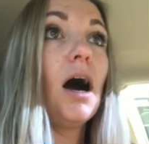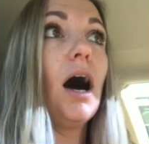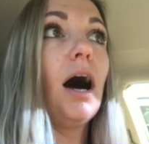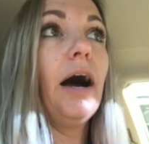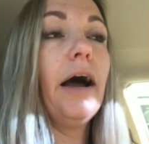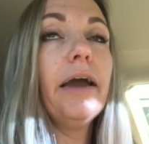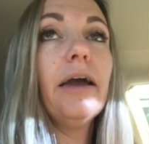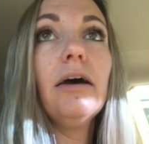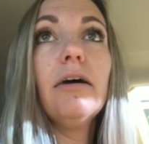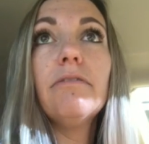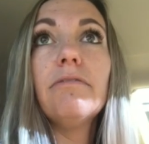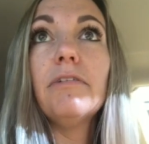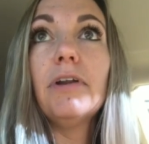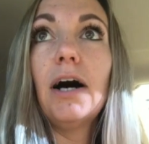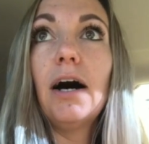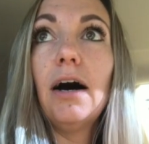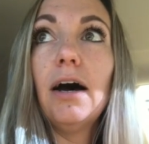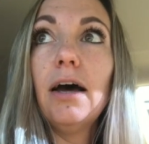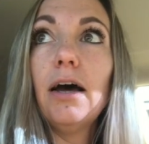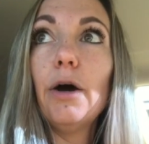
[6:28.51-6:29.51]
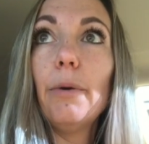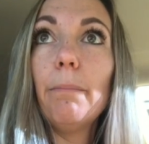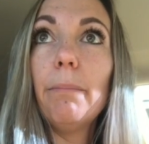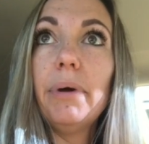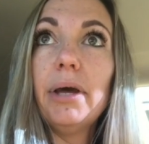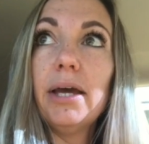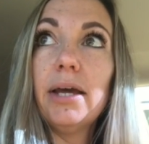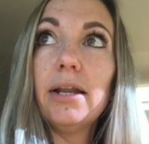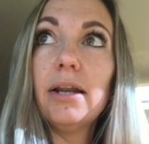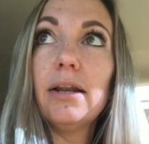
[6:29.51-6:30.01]
I have not
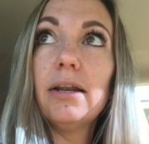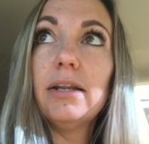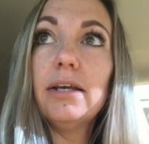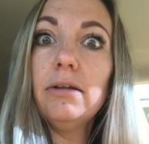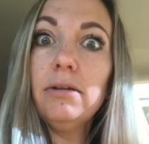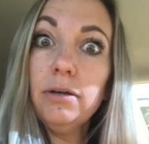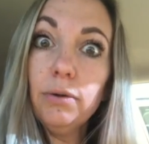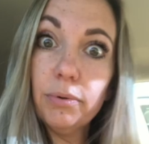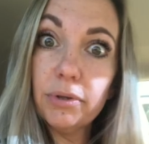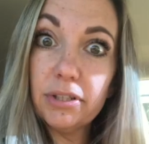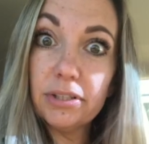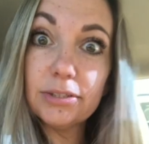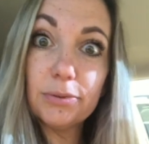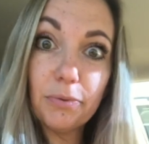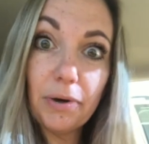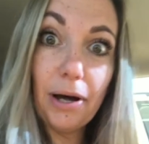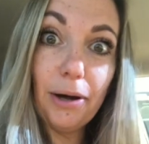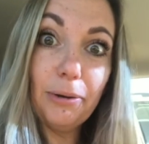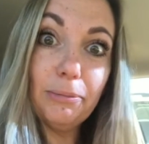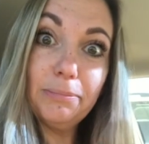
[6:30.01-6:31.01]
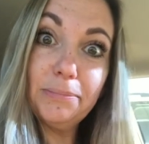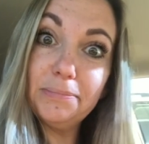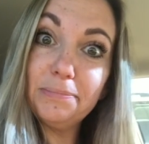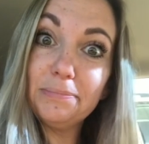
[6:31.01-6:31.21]
been dealing with this well.